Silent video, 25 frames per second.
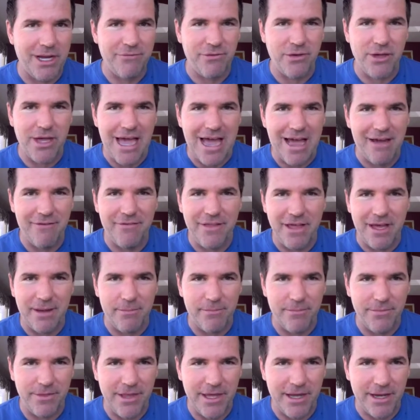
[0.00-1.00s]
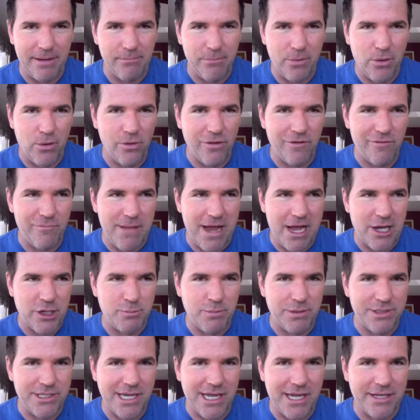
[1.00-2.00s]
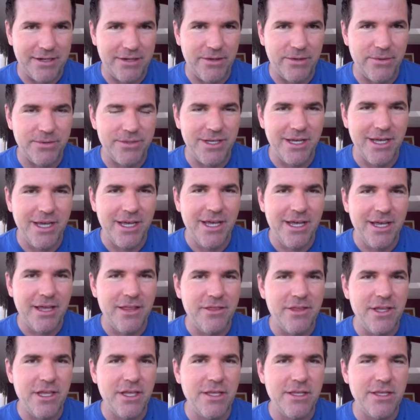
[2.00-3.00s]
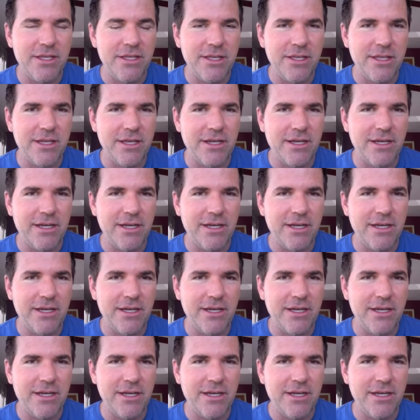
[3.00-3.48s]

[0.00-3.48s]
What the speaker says: if you have that bowl of mashed potatoes, then